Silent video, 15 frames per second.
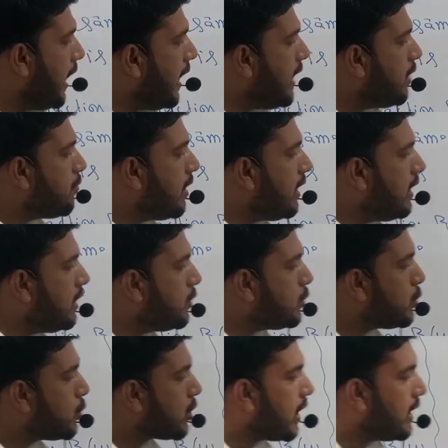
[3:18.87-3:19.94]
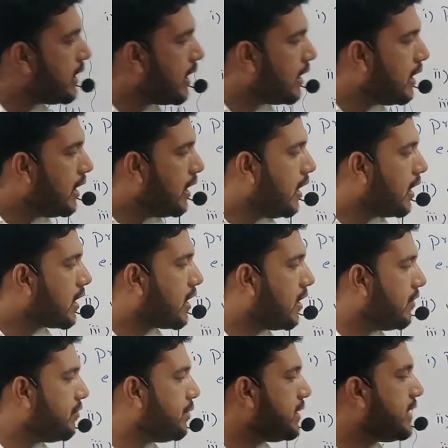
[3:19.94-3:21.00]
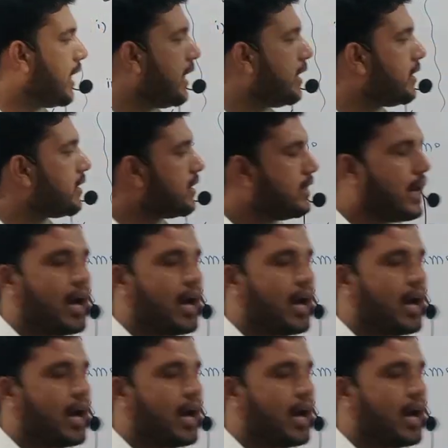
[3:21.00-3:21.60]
Animals live together, compete